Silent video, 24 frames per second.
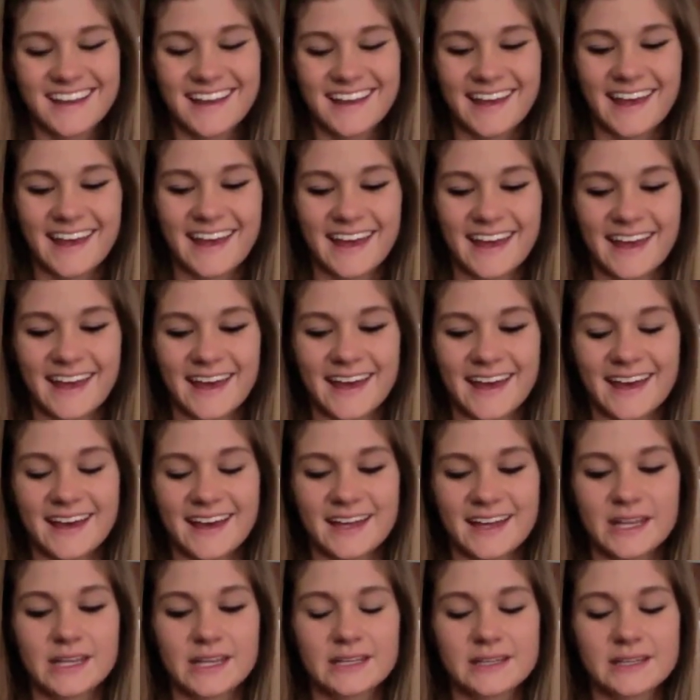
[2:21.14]

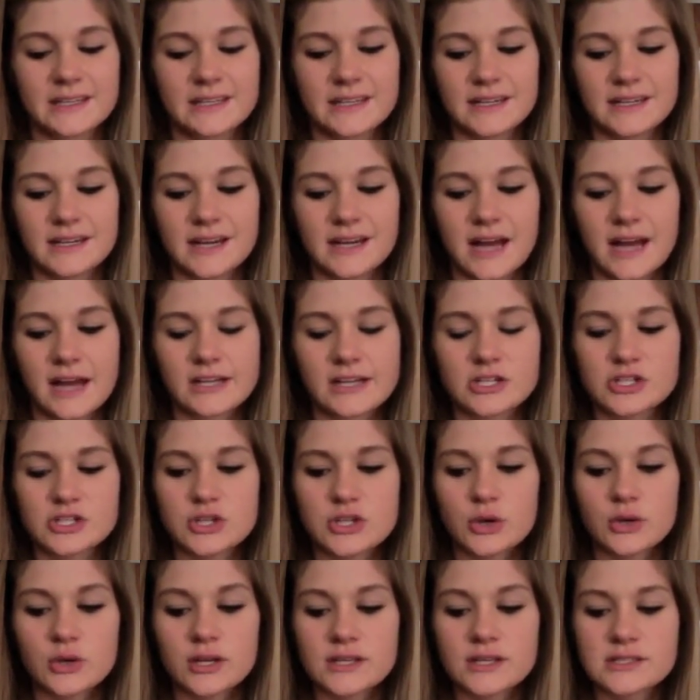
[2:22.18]
and I just
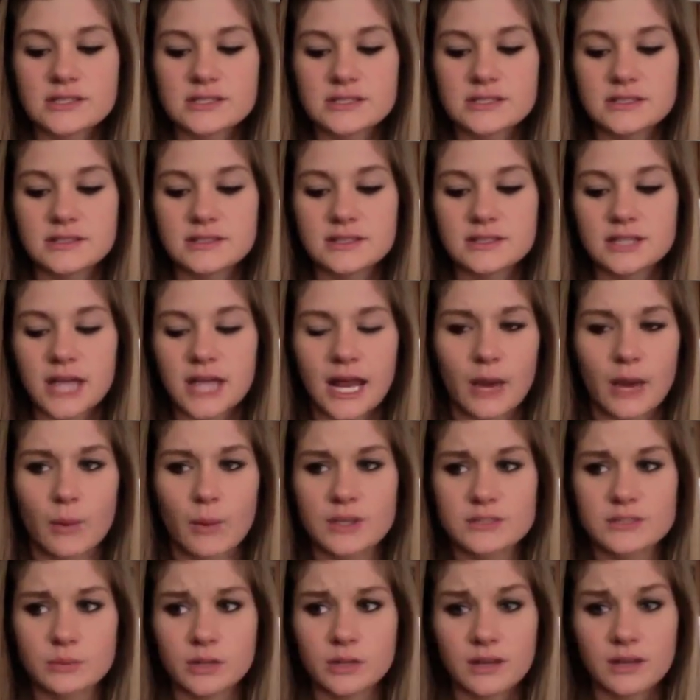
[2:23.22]
noticed that I
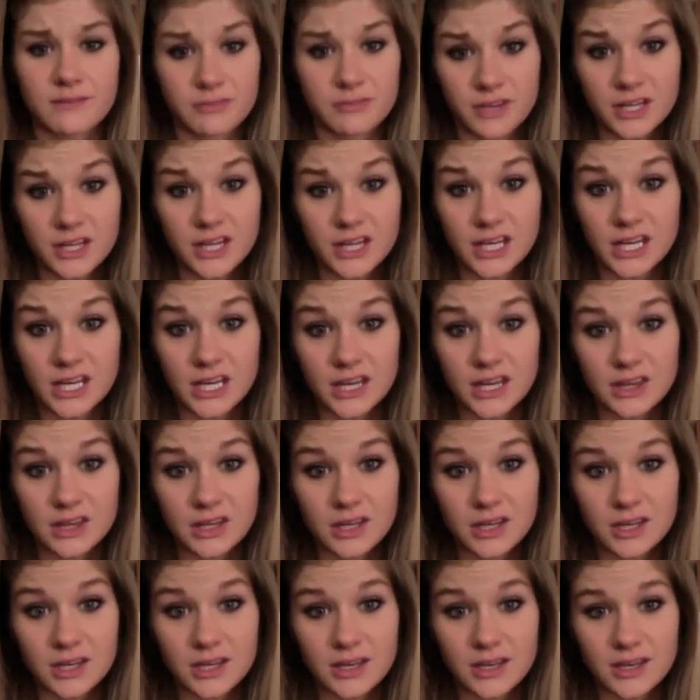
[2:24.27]
wasn't really feeling
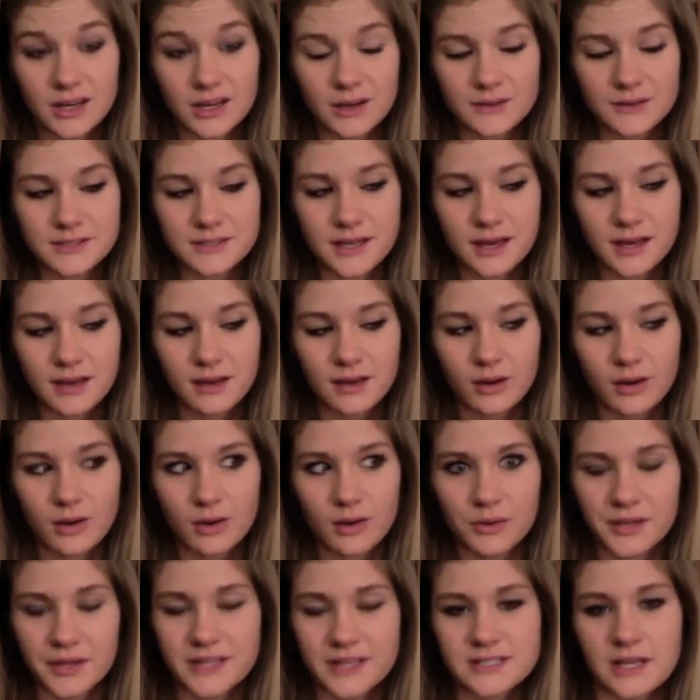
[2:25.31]
anything, and I was like, oh,
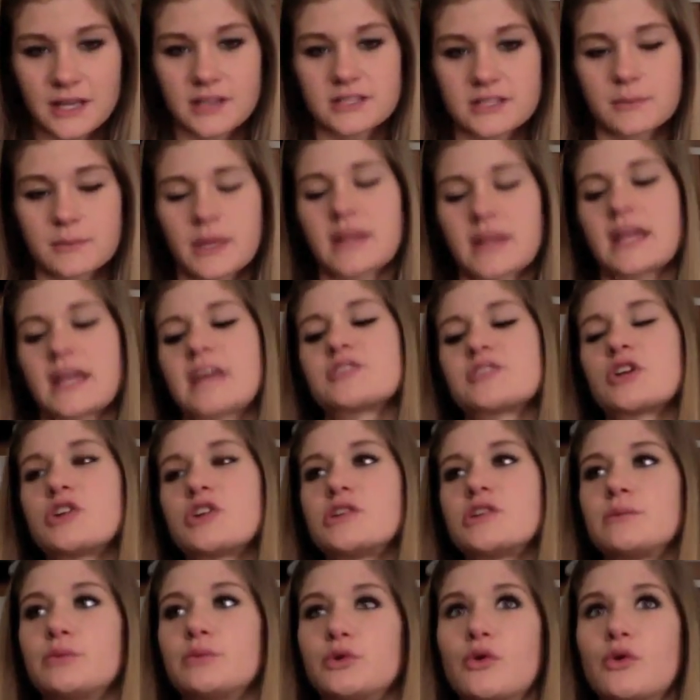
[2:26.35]
that's awesome. And then I started
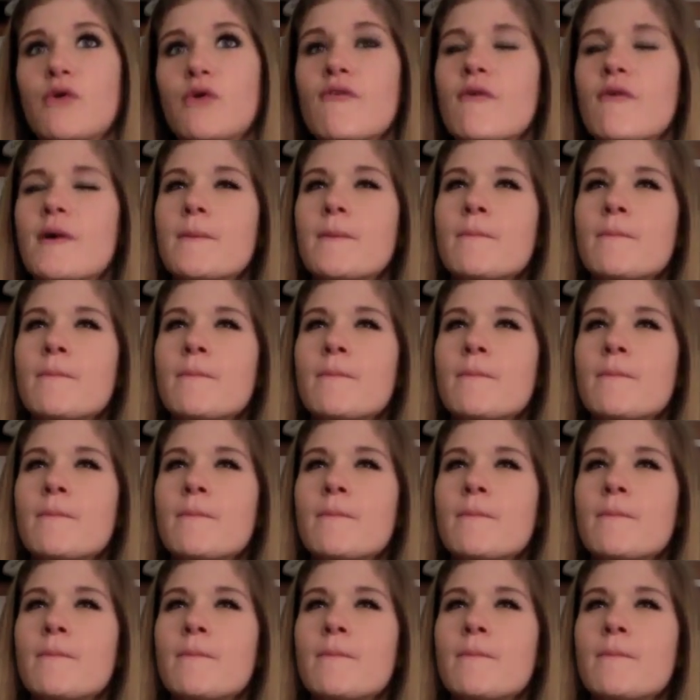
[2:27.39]
to move,